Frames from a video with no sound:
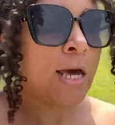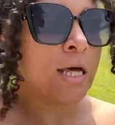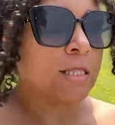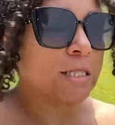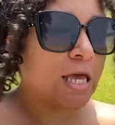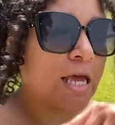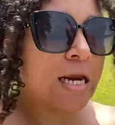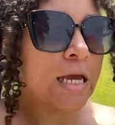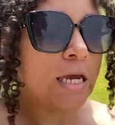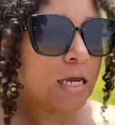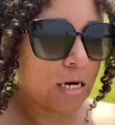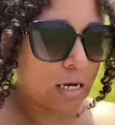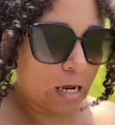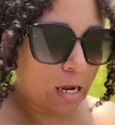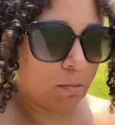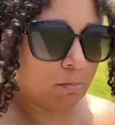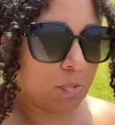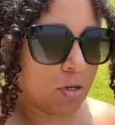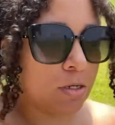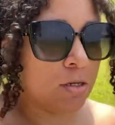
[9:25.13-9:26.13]
then get up
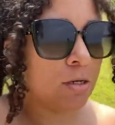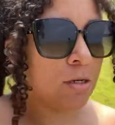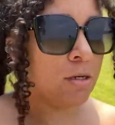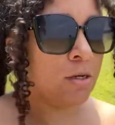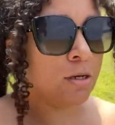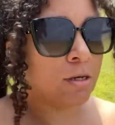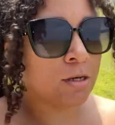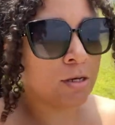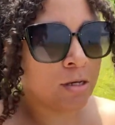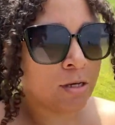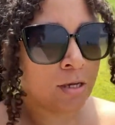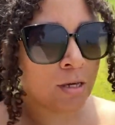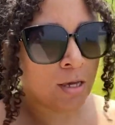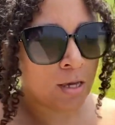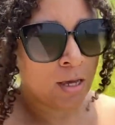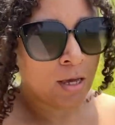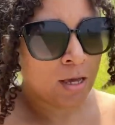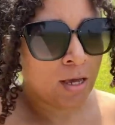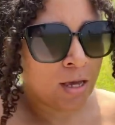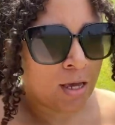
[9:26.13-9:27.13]

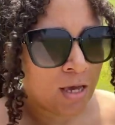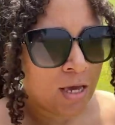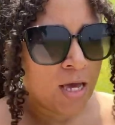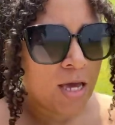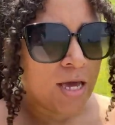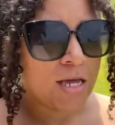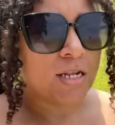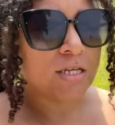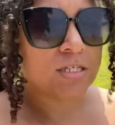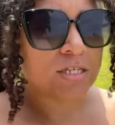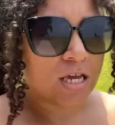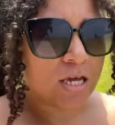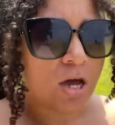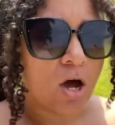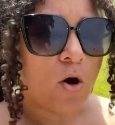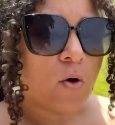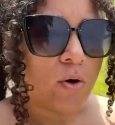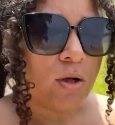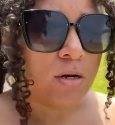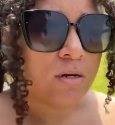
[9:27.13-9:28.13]
and let's get
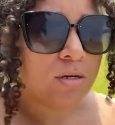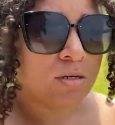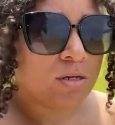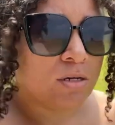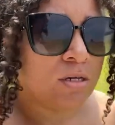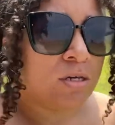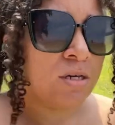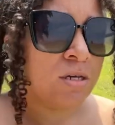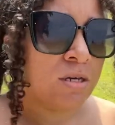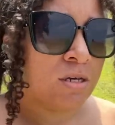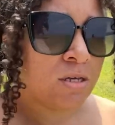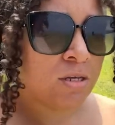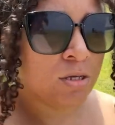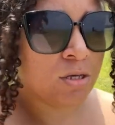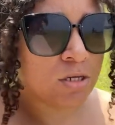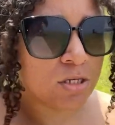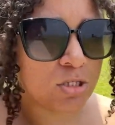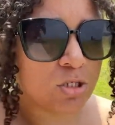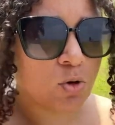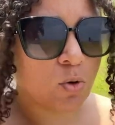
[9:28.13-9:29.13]
going.
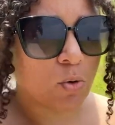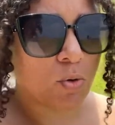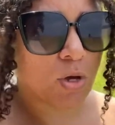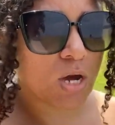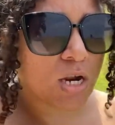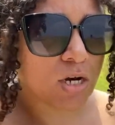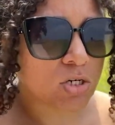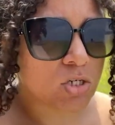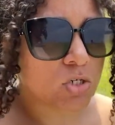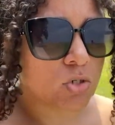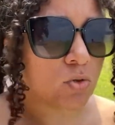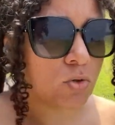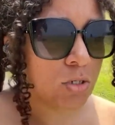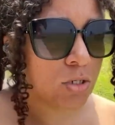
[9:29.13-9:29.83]
Let's do what we gotta do.